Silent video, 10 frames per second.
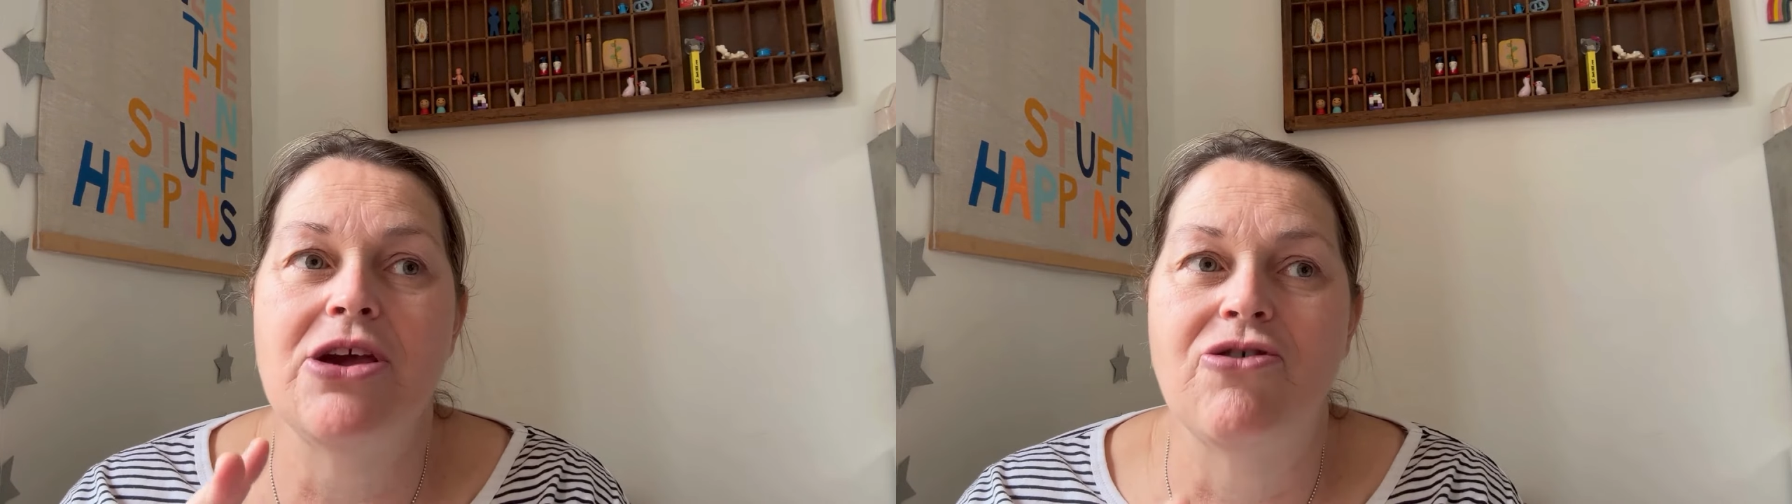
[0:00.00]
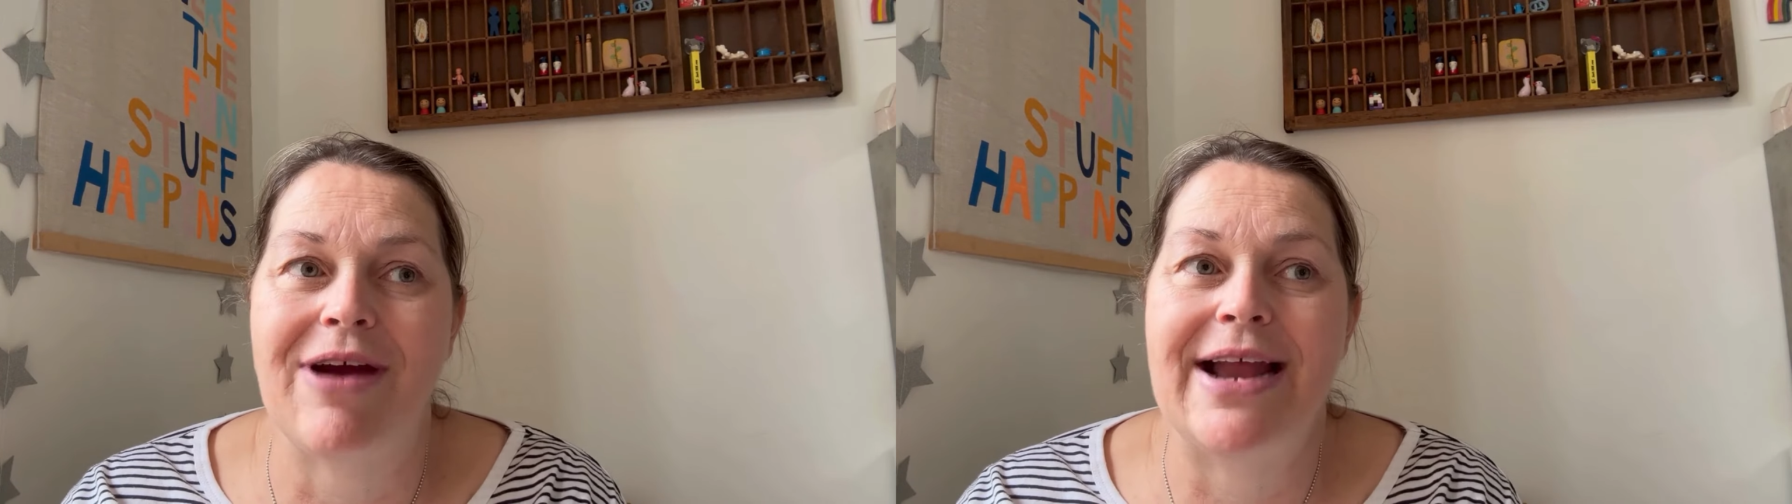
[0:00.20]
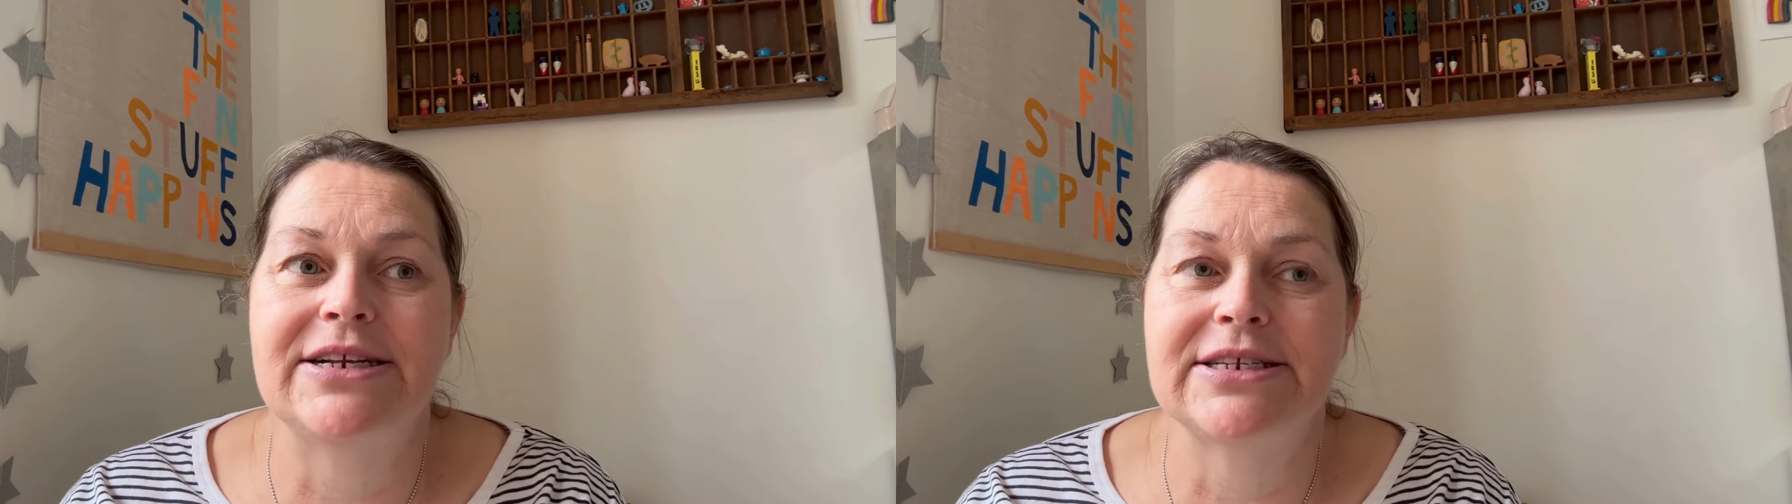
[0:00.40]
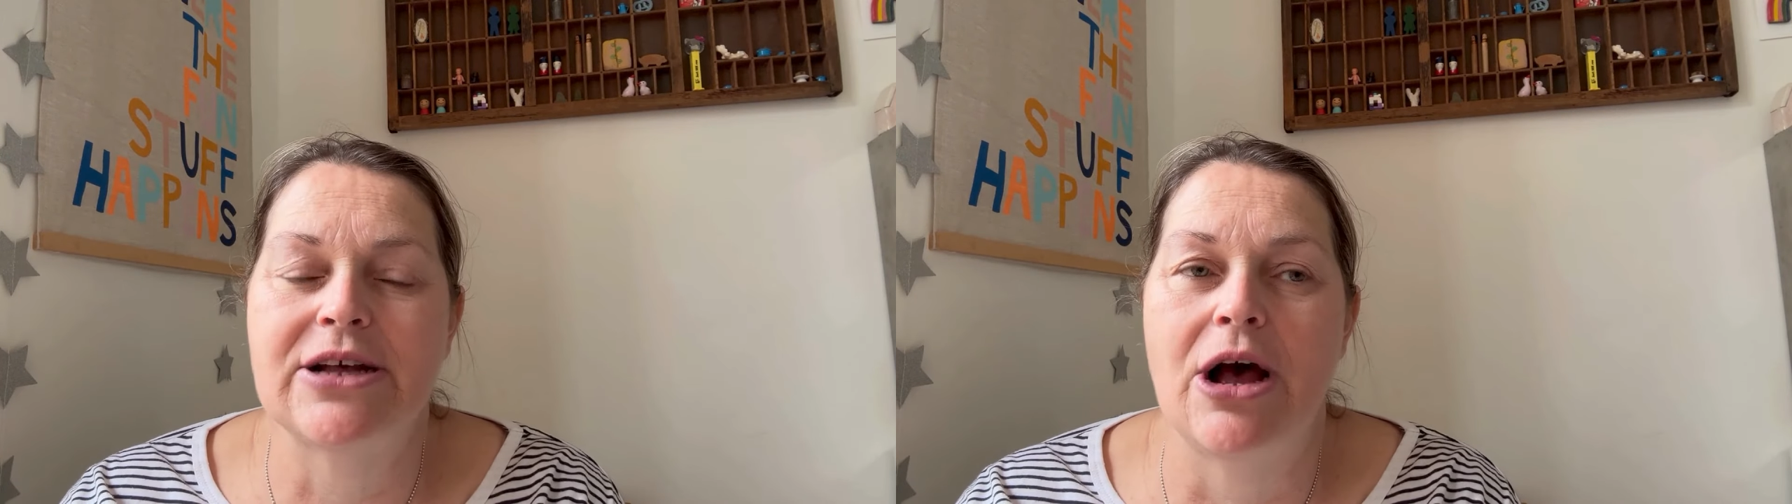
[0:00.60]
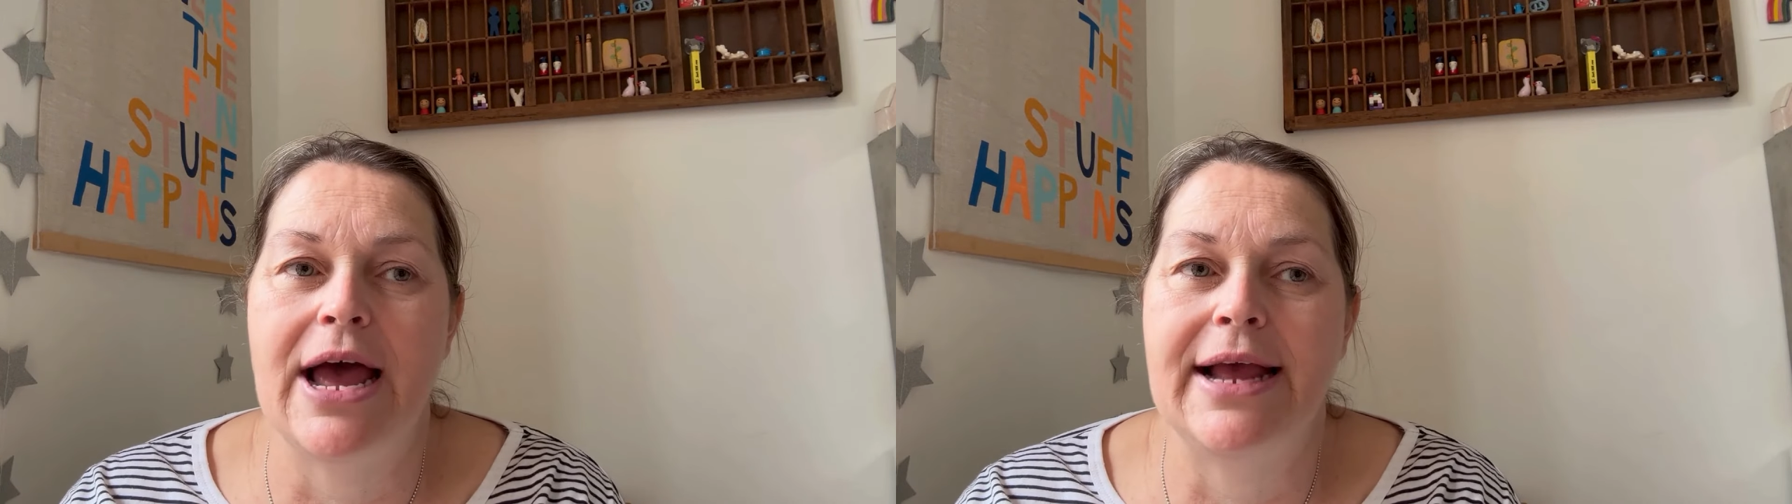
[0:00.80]
grand
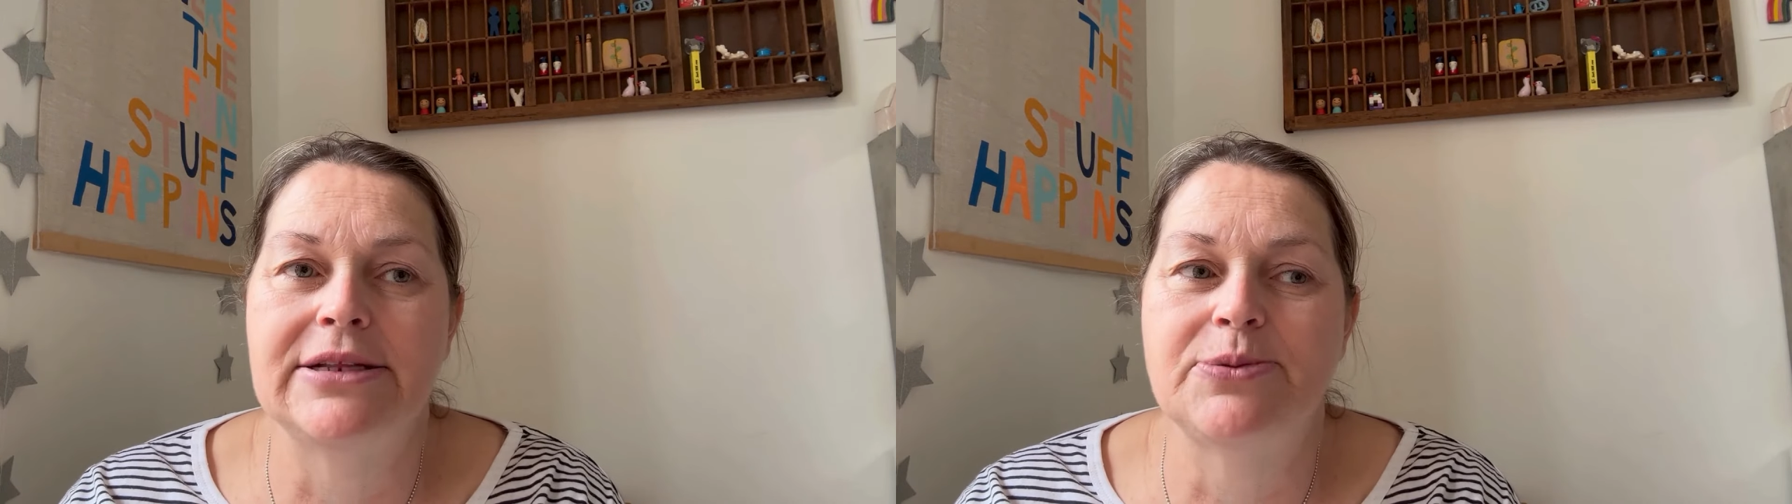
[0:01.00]
designs